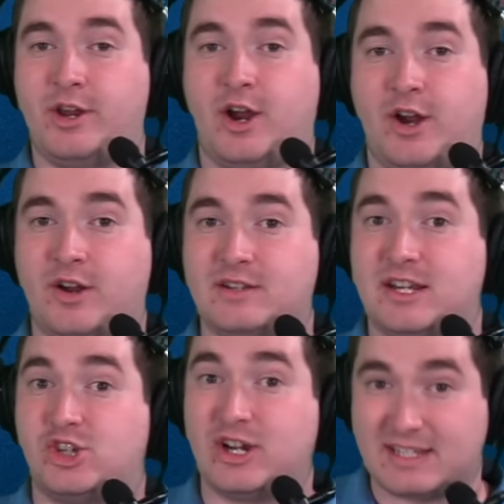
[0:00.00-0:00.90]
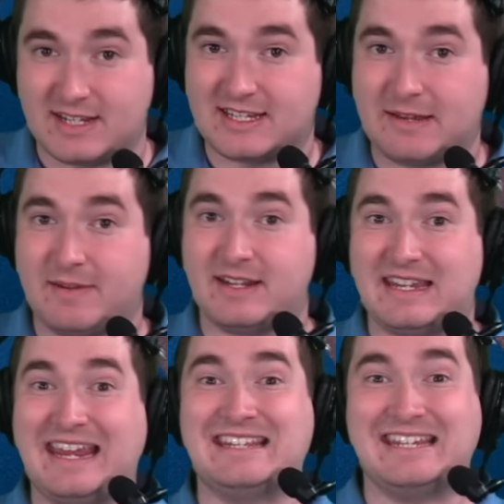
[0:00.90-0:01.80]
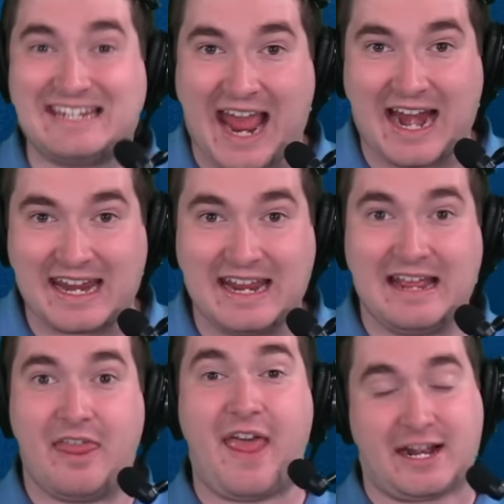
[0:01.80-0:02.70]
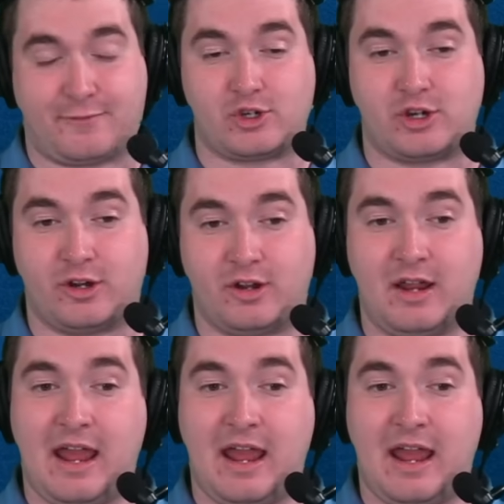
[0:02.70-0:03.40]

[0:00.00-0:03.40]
yards. Justin Simmons is his daddy, that's for sure.